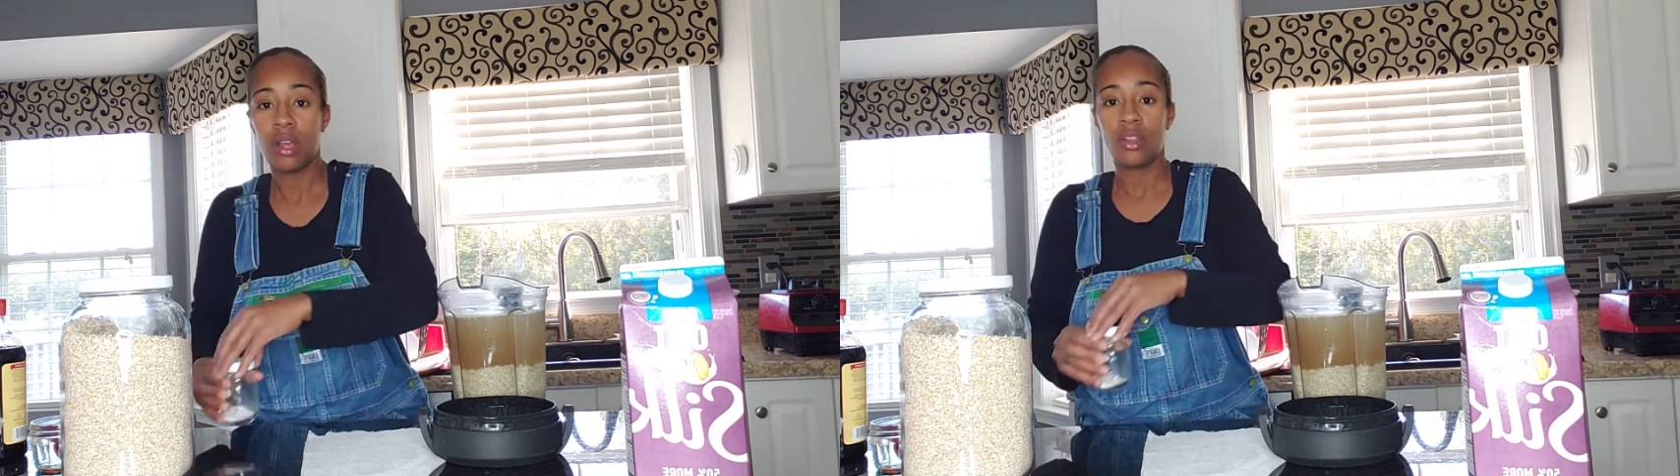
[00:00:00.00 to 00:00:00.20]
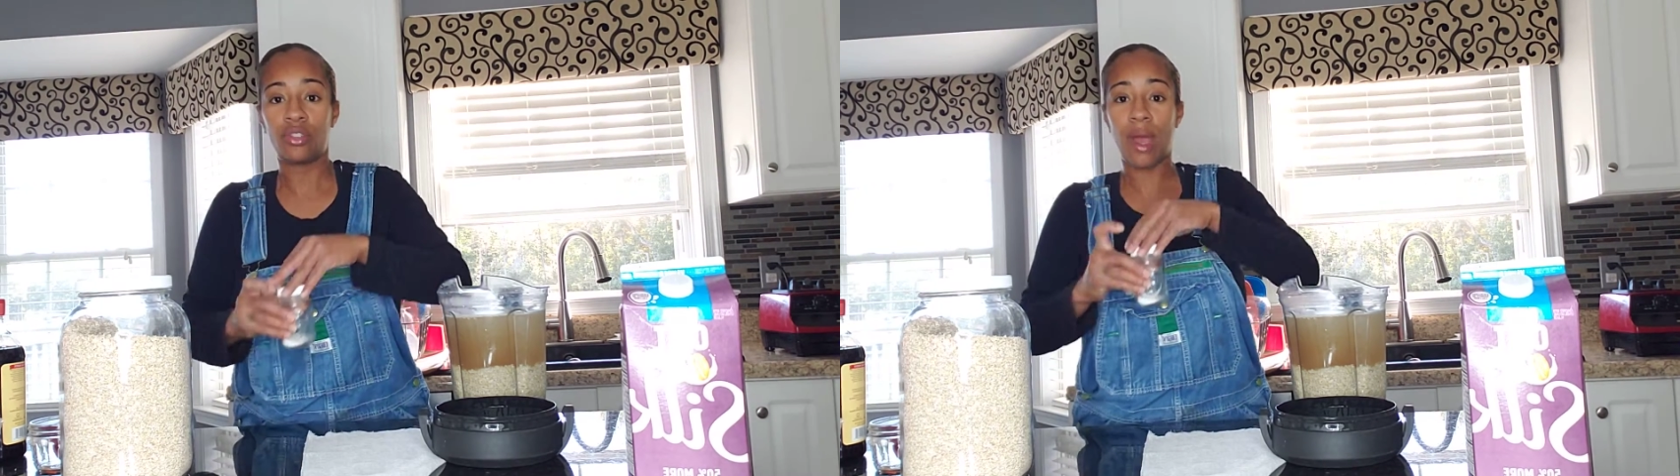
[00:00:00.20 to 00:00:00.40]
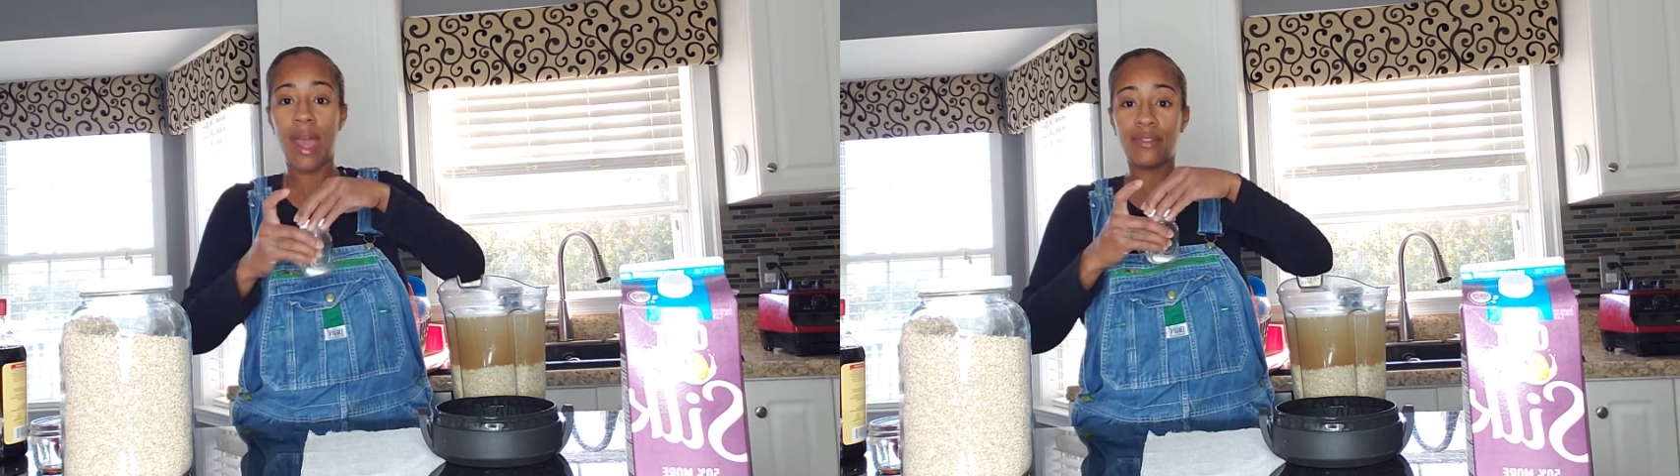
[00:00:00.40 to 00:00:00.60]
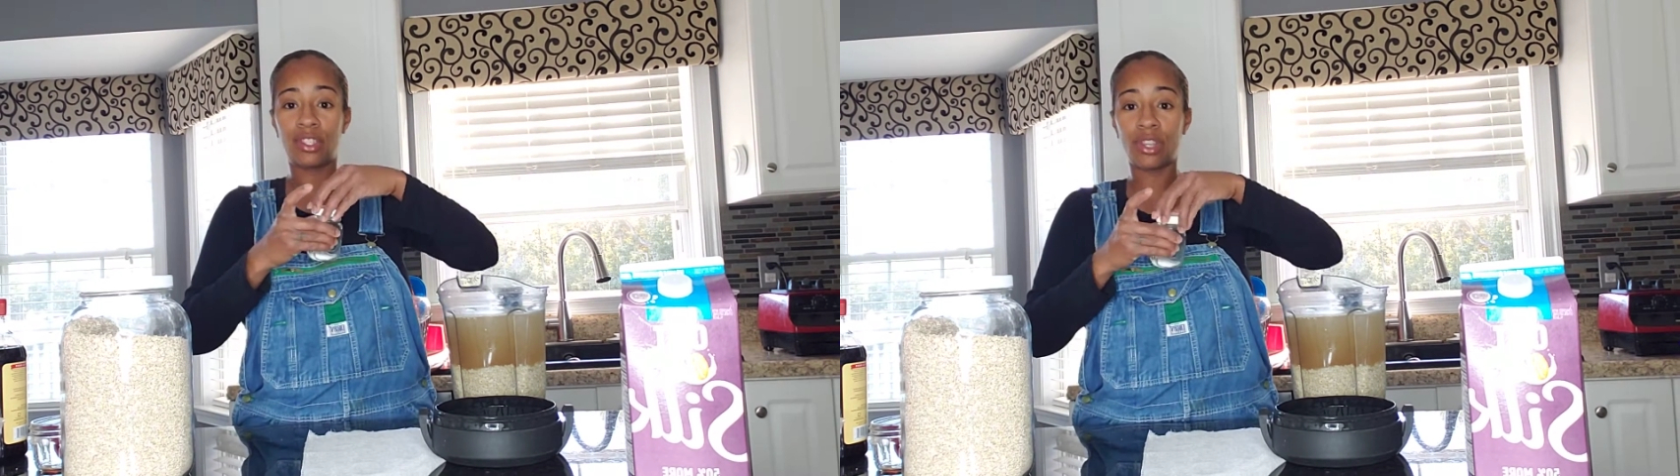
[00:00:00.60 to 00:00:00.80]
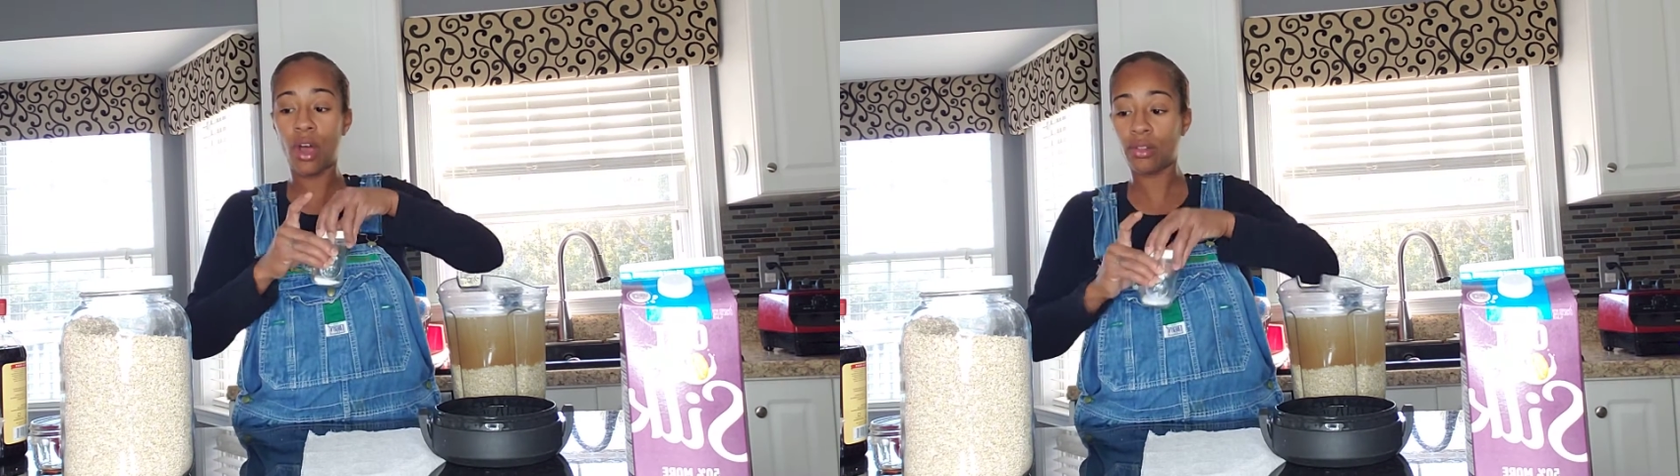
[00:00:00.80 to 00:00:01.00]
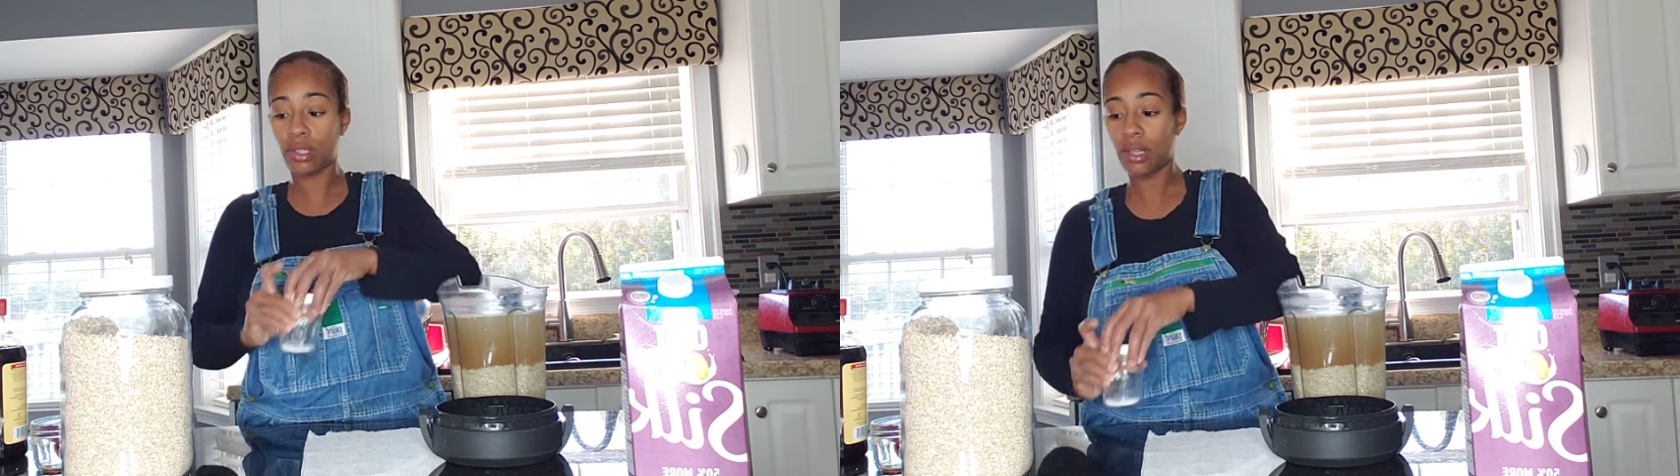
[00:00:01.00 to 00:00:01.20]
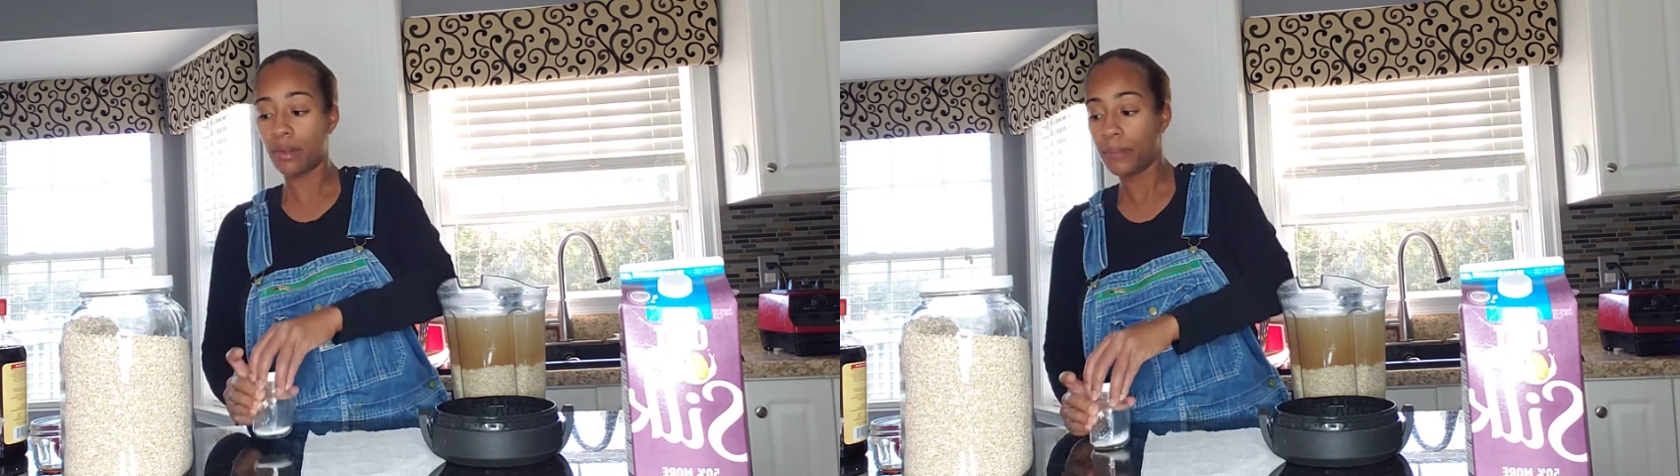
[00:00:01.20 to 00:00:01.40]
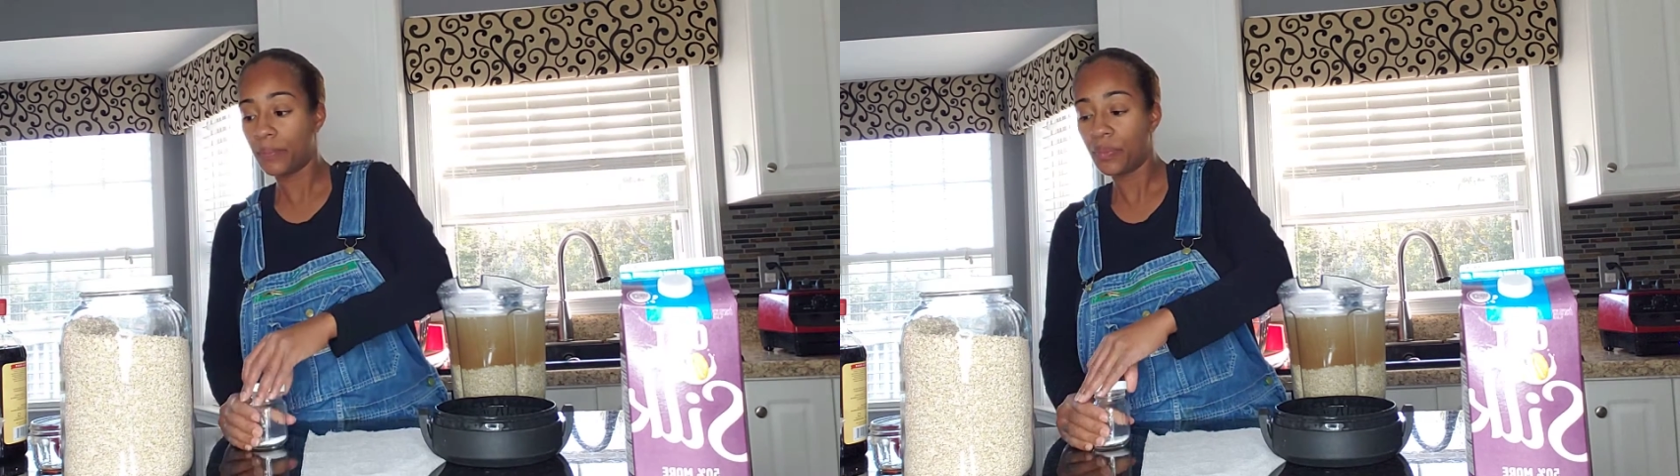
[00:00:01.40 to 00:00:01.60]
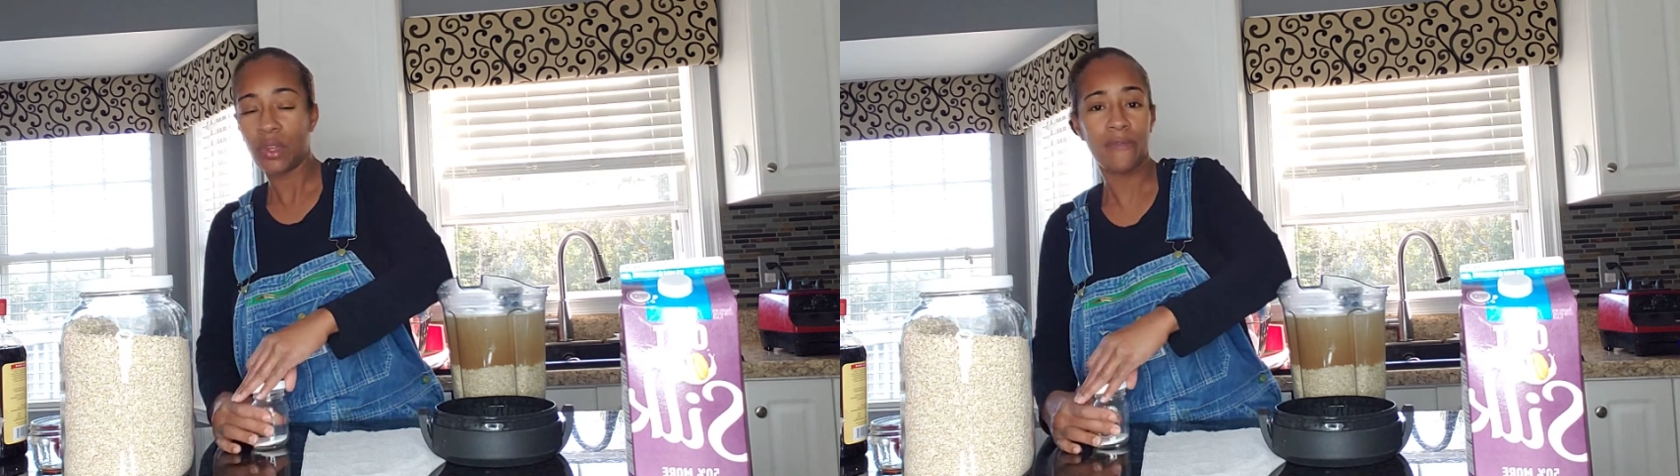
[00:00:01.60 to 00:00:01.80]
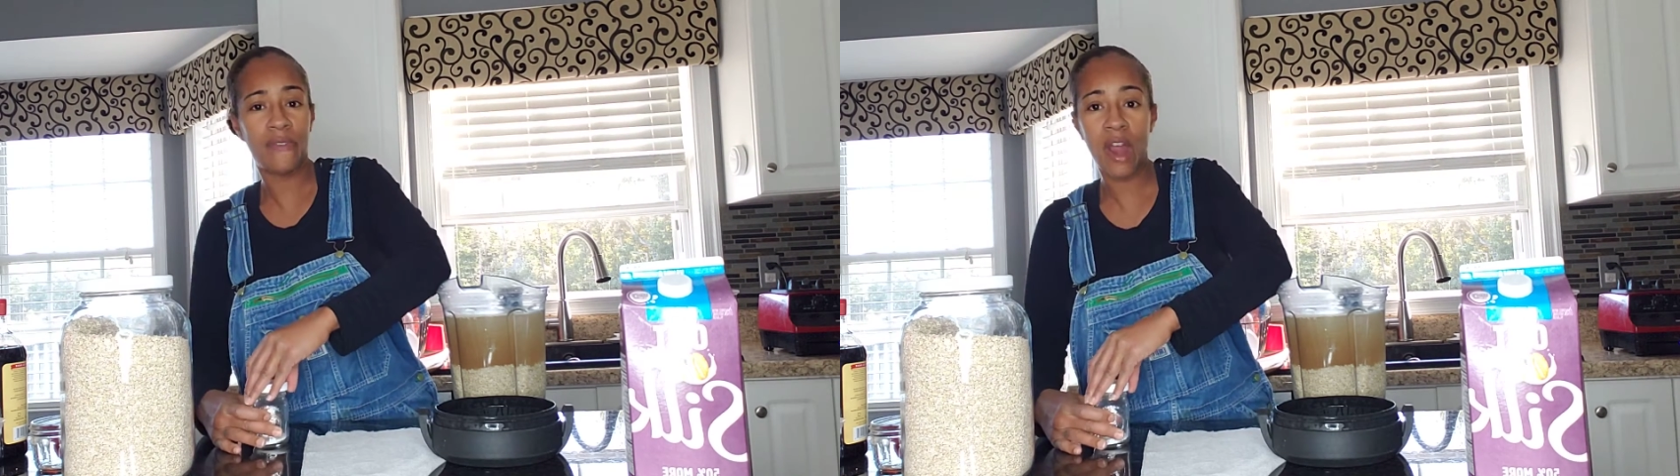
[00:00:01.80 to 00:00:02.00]
So I have salt.
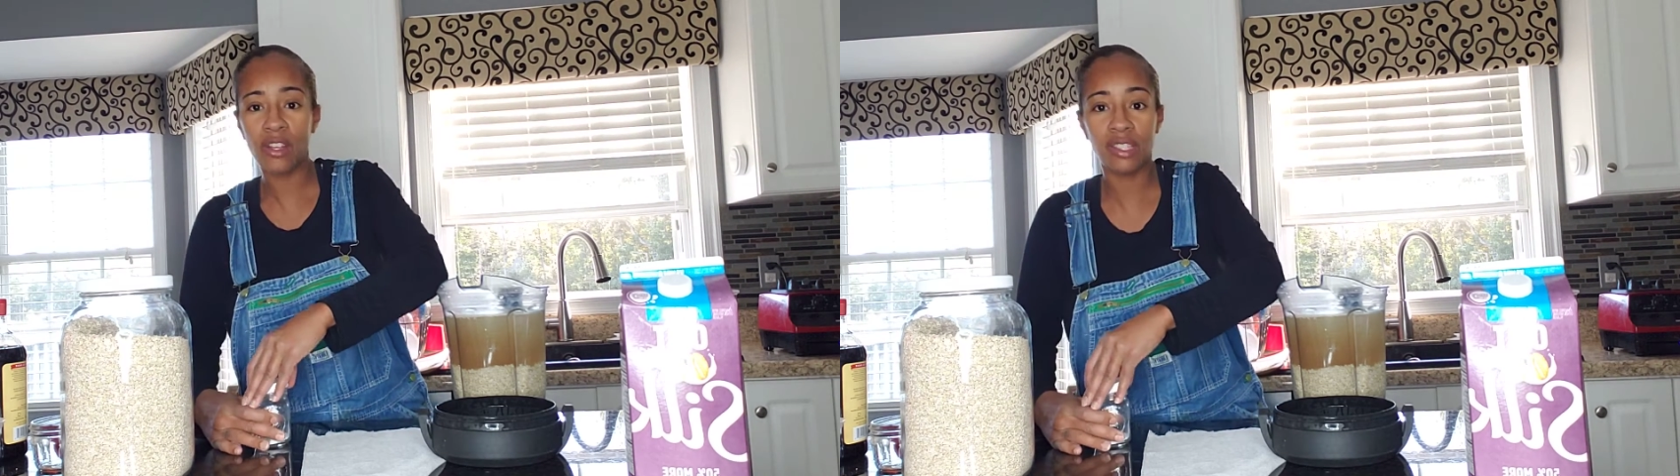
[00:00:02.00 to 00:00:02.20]
Very